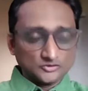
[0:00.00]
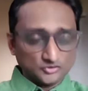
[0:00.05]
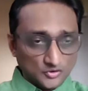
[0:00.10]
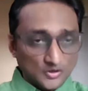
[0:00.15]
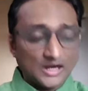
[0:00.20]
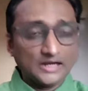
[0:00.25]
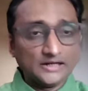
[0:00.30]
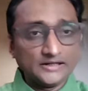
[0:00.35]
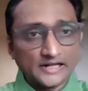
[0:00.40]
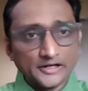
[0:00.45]
So,
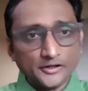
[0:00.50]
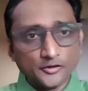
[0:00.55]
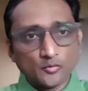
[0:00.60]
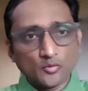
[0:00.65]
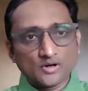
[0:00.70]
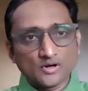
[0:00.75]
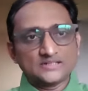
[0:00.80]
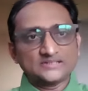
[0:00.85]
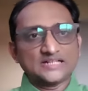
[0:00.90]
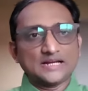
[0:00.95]
I'll tell you
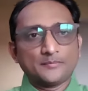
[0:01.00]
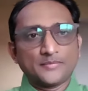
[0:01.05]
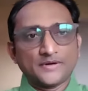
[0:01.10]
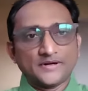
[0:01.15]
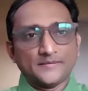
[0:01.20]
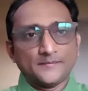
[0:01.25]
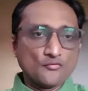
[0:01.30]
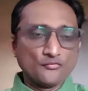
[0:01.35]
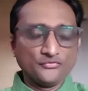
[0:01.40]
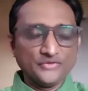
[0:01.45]
what has
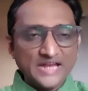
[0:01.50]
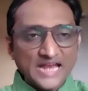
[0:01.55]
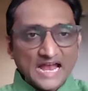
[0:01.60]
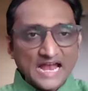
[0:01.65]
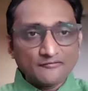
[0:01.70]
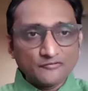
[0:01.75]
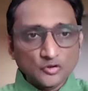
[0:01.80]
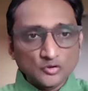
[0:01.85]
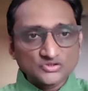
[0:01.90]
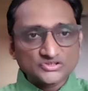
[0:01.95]
happened. We
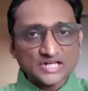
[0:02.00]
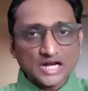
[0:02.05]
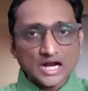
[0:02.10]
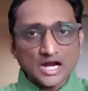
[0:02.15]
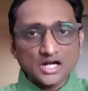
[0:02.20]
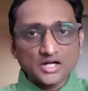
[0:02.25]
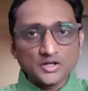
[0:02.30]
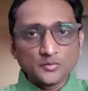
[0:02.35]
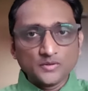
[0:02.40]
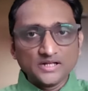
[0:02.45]
have to
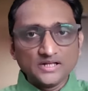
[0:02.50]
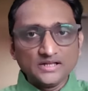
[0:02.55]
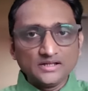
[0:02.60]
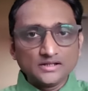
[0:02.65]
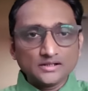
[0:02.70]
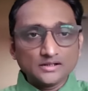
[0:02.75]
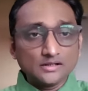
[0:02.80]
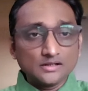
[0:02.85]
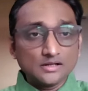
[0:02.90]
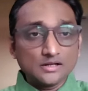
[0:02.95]
start
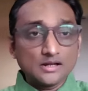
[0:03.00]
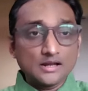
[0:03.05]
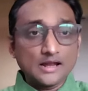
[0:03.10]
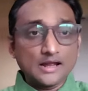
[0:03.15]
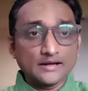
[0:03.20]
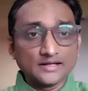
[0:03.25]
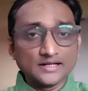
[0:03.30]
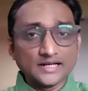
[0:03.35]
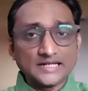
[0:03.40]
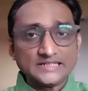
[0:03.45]
with
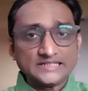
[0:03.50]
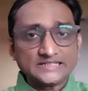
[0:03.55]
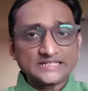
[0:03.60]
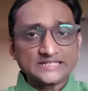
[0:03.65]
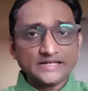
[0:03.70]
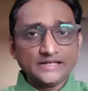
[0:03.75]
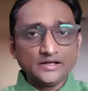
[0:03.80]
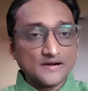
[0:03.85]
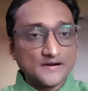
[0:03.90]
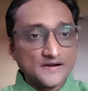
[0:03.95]

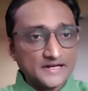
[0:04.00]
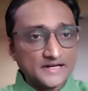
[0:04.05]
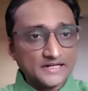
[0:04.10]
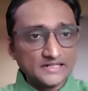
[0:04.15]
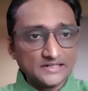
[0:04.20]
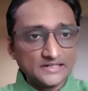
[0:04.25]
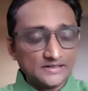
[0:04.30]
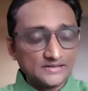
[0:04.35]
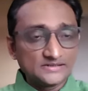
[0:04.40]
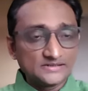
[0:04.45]
analyzing
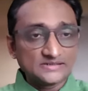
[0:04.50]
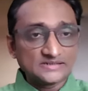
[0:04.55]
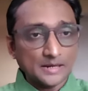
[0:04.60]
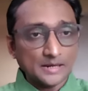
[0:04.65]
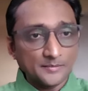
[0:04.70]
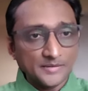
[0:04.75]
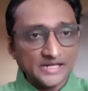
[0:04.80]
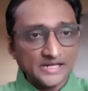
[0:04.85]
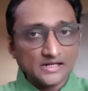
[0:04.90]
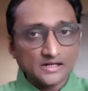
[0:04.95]
did
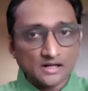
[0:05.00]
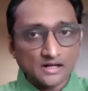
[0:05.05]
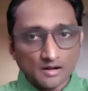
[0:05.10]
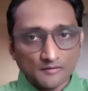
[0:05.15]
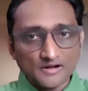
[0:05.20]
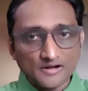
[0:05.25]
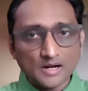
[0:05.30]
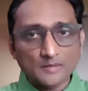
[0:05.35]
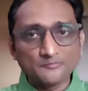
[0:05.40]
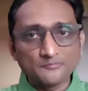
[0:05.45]
SEBI
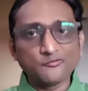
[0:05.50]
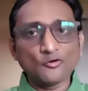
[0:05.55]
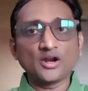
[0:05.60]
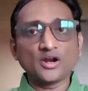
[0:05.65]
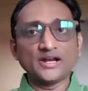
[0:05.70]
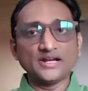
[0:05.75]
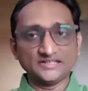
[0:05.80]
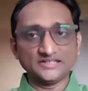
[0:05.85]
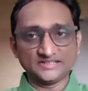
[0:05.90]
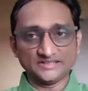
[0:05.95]
cover up for
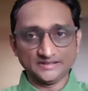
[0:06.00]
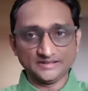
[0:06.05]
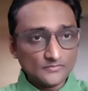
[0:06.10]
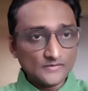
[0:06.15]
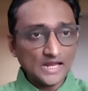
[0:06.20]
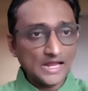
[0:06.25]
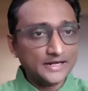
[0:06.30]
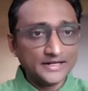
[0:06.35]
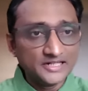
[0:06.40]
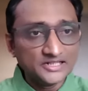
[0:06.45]
NSE?
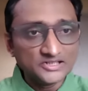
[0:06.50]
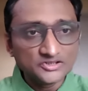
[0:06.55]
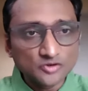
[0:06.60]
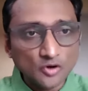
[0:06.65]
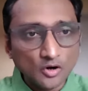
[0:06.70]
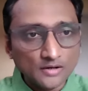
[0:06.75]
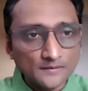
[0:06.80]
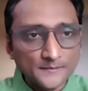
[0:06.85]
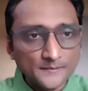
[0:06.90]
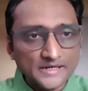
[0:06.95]
And it is
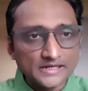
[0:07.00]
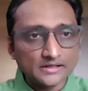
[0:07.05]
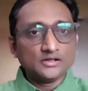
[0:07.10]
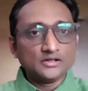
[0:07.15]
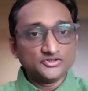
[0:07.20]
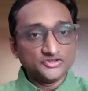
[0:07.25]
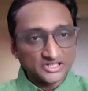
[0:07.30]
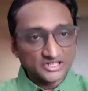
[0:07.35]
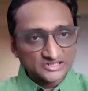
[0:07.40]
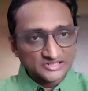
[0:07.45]
not me.
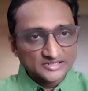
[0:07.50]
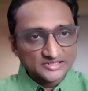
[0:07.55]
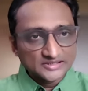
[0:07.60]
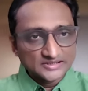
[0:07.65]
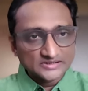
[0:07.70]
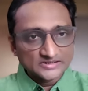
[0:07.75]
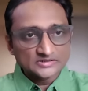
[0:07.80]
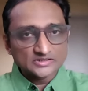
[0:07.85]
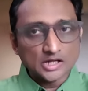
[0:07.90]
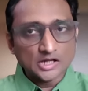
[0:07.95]

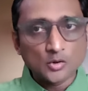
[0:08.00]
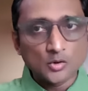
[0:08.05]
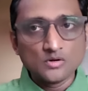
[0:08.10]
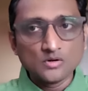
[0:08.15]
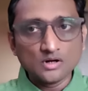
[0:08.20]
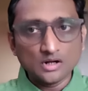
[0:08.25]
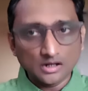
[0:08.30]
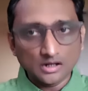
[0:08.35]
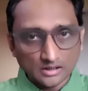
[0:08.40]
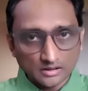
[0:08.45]
Justice
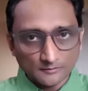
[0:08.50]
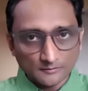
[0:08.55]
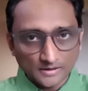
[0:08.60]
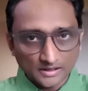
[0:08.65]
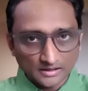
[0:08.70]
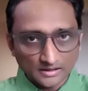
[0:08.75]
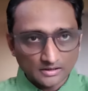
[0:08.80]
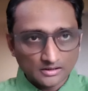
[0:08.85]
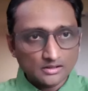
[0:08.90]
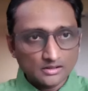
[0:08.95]
Tarun
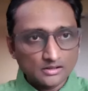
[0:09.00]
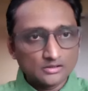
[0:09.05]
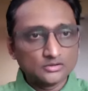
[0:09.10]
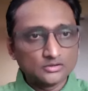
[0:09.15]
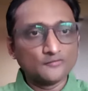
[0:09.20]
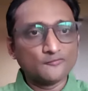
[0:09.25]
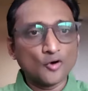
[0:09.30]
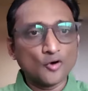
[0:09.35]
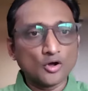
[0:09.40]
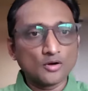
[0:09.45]
Agarwala,
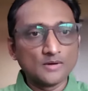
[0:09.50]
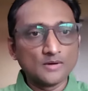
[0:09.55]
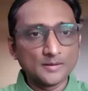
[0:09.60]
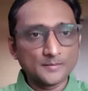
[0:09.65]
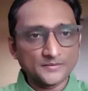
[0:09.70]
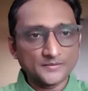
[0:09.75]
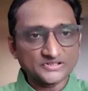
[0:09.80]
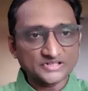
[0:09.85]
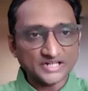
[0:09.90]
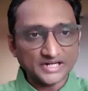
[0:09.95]
the former
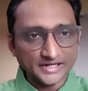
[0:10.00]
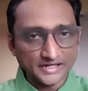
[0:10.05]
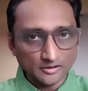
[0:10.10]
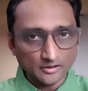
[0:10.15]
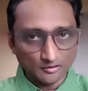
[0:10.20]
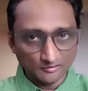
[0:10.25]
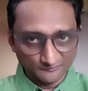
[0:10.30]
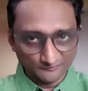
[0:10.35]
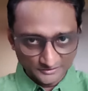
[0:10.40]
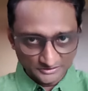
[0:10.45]
presiding
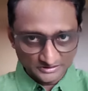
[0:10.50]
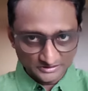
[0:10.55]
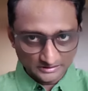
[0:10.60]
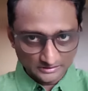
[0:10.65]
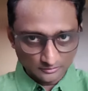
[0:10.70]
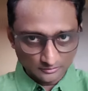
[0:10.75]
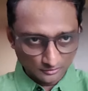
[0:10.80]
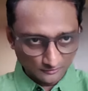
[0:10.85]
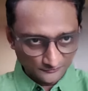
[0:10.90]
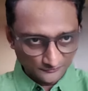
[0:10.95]
officer
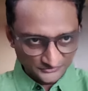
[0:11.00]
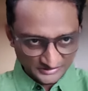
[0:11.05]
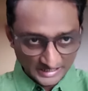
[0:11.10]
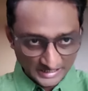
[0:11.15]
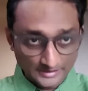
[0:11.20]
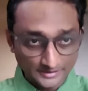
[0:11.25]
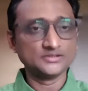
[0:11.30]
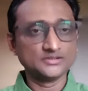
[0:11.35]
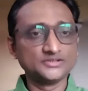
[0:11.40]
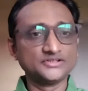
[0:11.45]
of
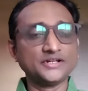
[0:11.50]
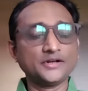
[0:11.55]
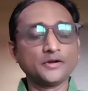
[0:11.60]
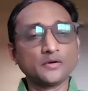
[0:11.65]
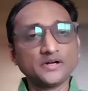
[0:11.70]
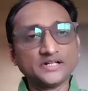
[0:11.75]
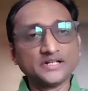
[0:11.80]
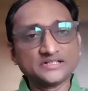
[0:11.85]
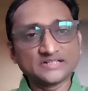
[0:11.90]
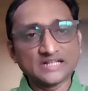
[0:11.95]
SAT,
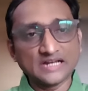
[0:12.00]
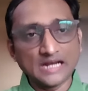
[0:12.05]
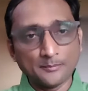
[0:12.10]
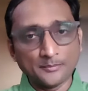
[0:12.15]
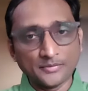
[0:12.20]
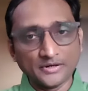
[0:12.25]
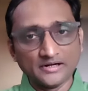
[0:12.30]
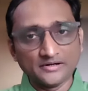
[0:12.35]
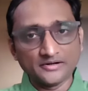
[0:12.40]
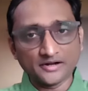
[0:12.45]
Securities and
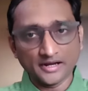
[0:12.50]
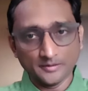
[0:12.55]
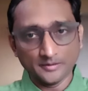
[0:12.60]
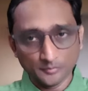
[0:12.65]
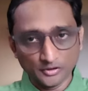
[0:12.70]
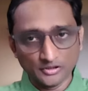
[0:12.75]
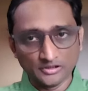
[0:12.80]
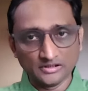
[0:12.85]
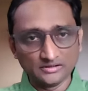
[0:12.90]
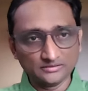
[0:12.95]
Appellate
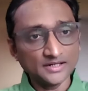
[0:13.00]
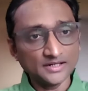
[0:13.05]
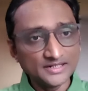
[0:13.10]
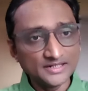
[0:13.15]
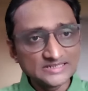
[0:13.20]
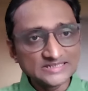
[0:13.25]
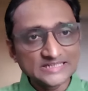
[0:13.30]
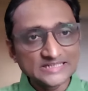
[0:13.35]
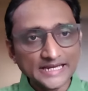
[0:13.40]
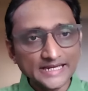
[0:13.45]
Tribunal,
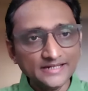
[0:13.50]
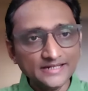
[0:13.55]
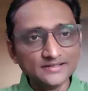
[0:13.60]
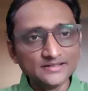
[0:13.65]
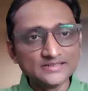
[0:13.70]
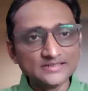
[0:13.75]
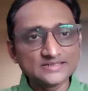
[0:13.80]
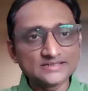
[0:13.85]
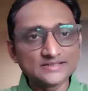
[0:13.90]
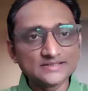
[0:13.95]
is saying
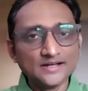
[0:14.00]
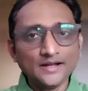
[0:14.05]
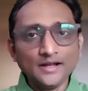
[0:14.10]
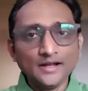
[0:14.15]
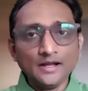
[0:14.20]
this